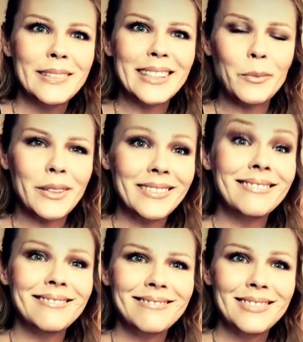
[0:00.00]

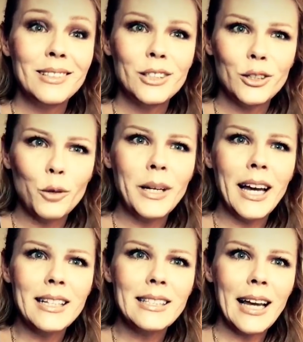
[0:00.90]
Someone showed me
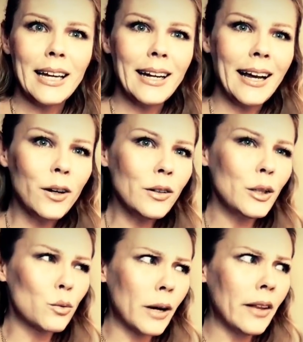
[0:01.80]
how to say it. I'd
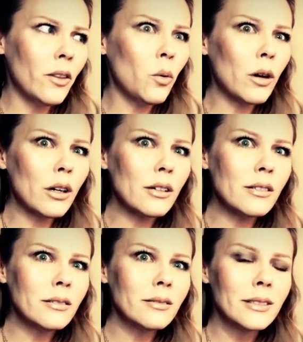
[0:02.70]
only read the
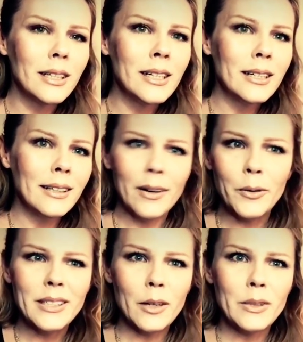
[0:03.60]
word. I
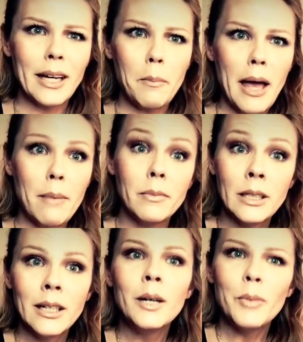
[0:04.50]
always thought it was like mem,
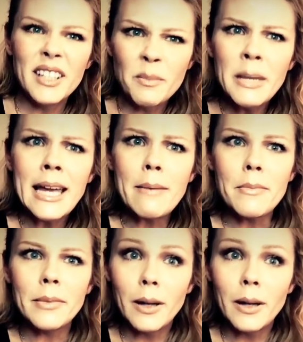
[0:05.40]
but it's meme